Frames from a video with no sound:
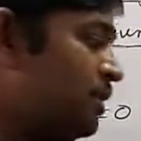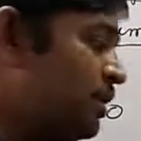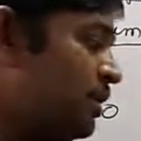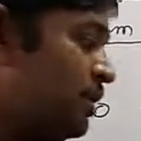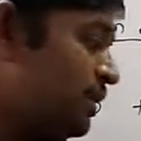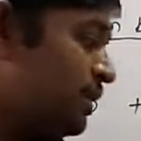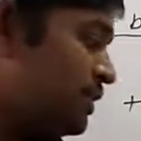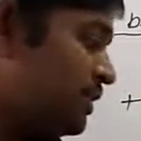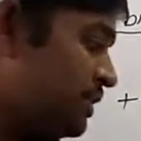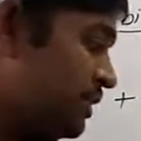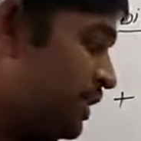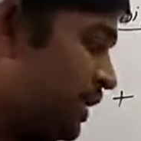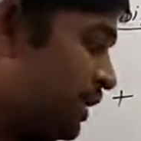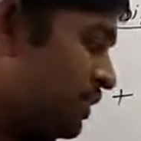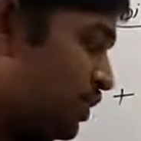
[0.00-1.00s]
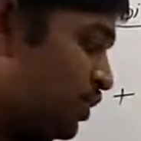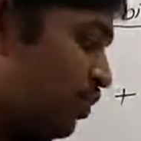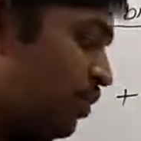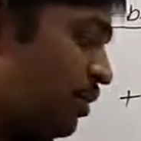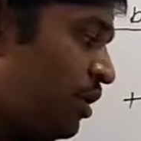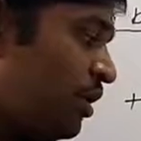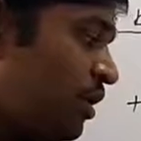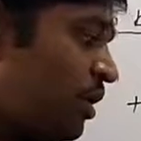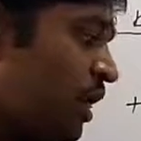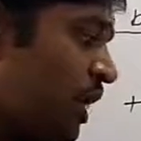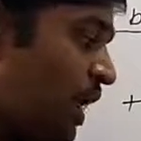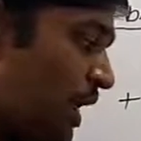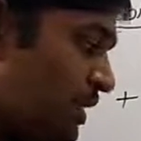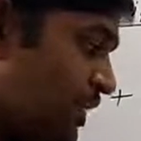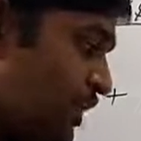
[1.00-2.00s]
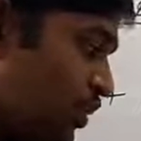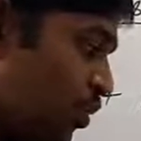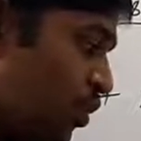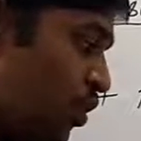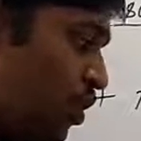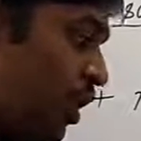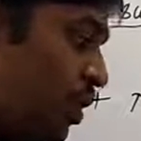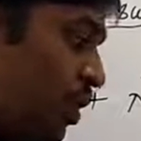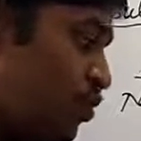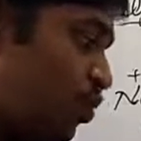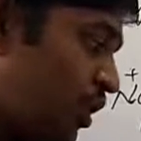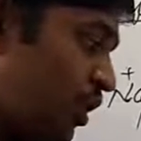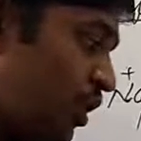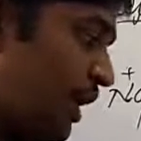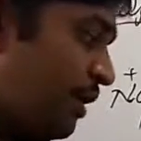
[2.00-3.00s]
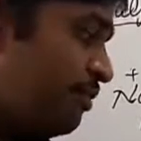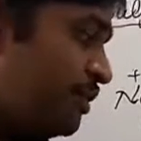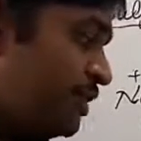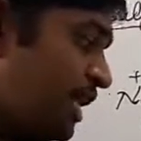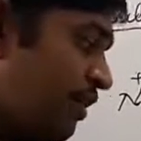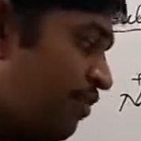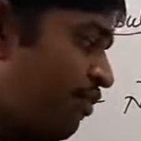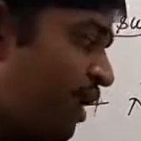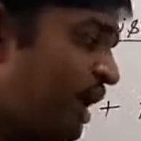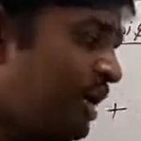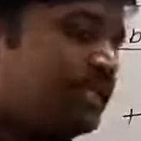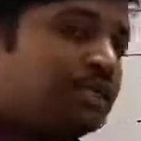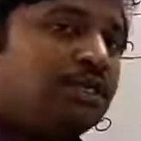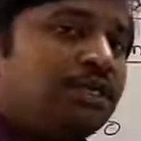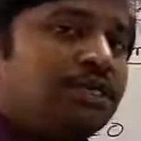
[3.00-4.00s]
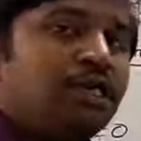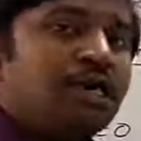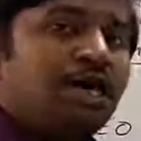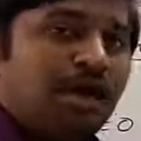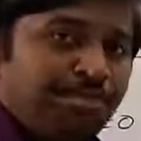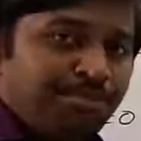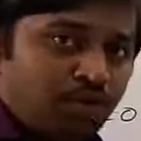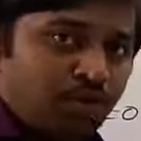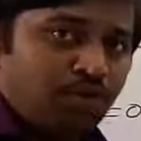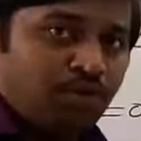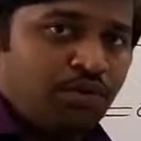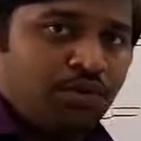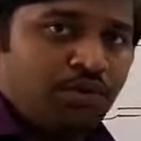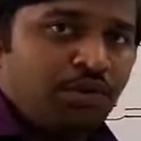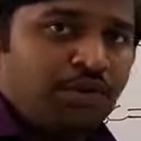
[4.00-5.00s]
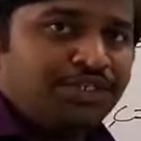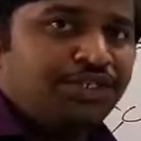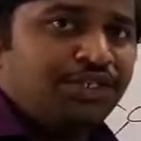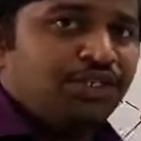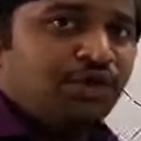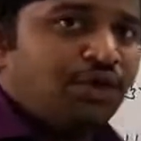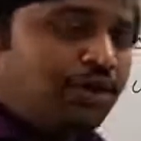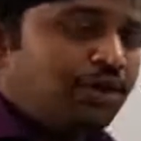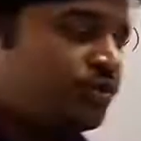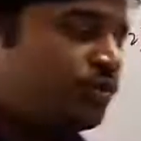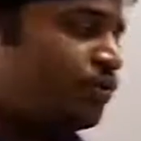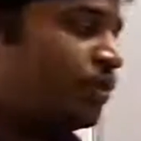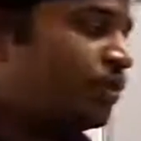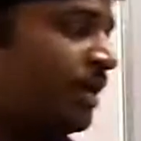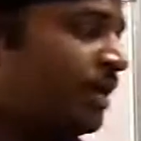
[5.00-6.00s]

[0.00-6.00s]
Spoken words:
this is an acetone sodium sulfite compound, acetone sodium